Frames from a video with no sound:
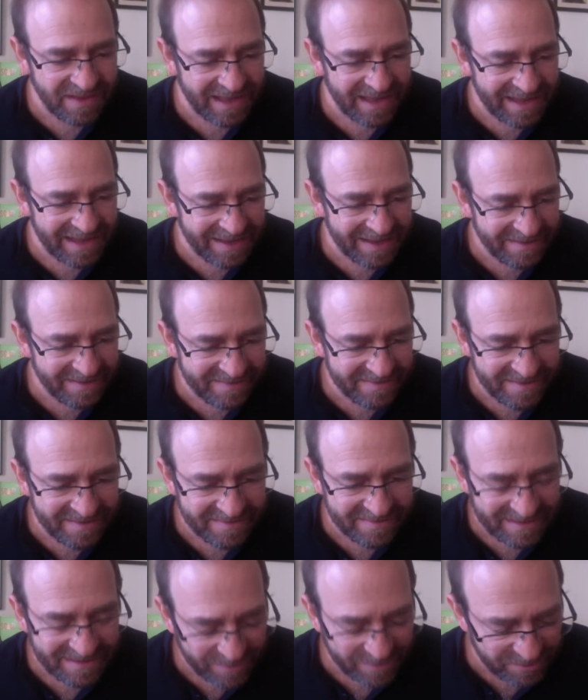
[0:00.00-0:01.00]
I see
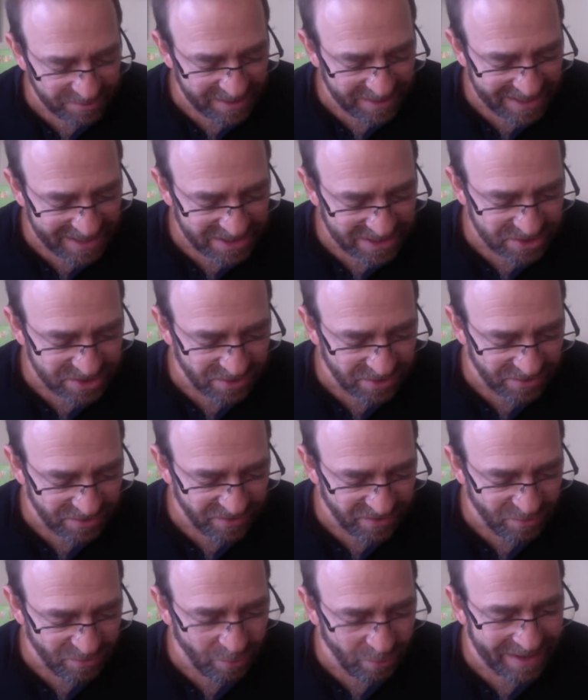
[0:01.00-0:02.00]
some
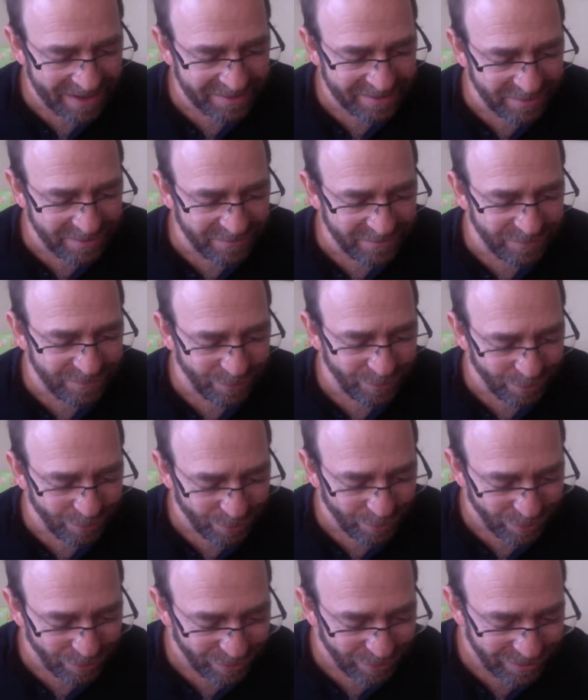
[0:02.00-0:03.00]
creations.
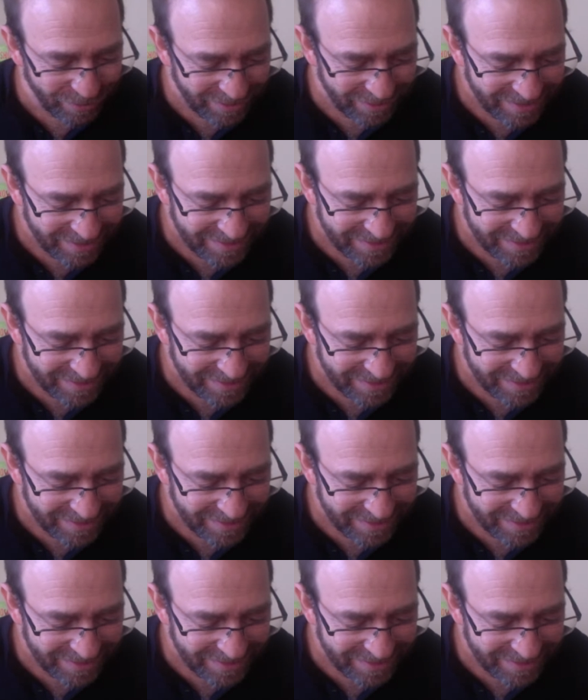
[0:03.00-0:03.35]
Wonderful.